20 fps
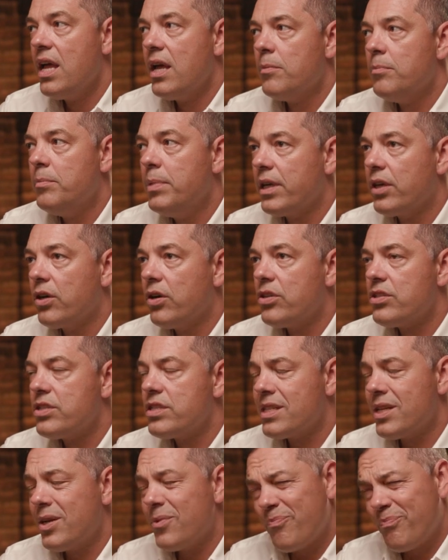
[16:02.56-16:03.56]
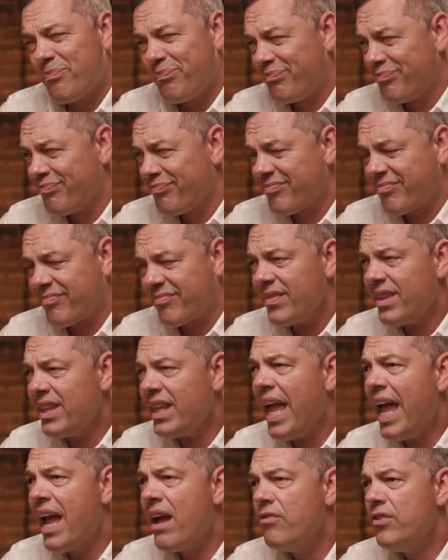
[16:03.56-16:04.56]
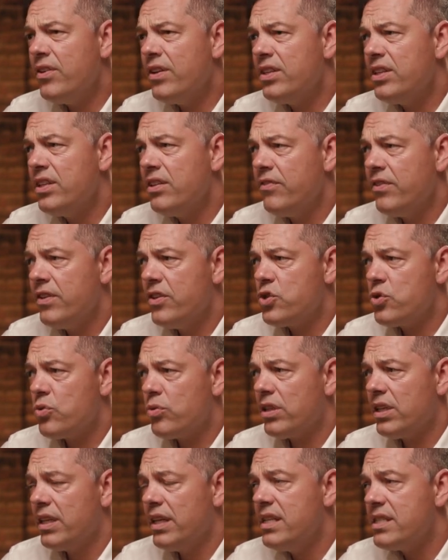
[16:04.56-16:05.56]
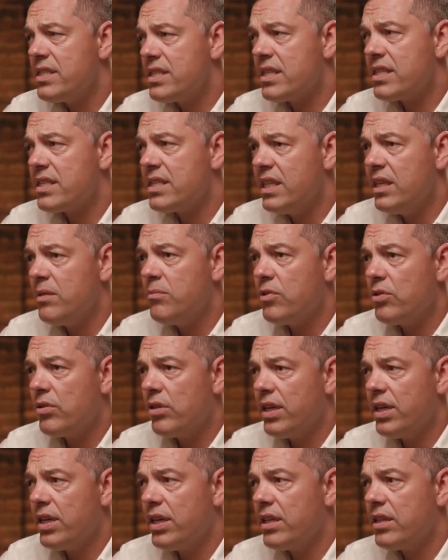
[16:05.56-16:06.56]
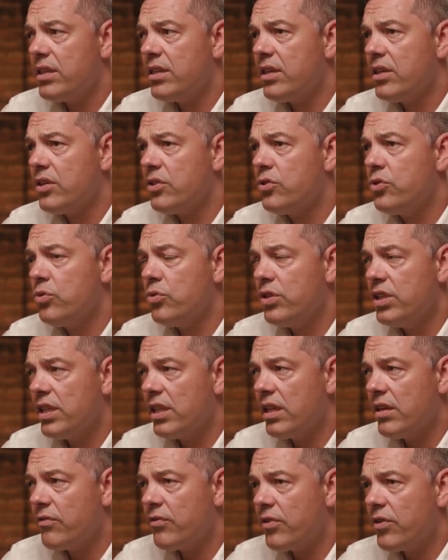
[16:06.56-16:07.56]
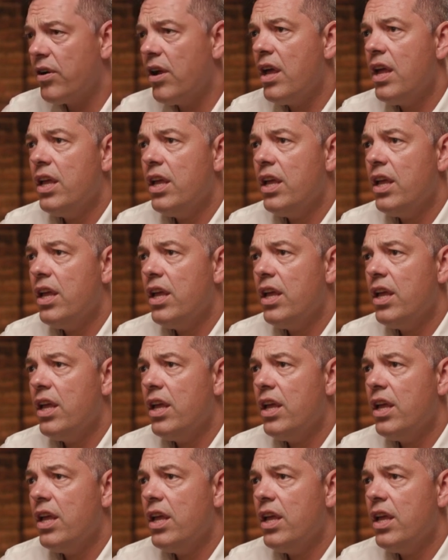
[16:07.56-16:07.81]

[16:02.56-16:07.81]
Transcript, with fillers: because every individual is stimulated to deliver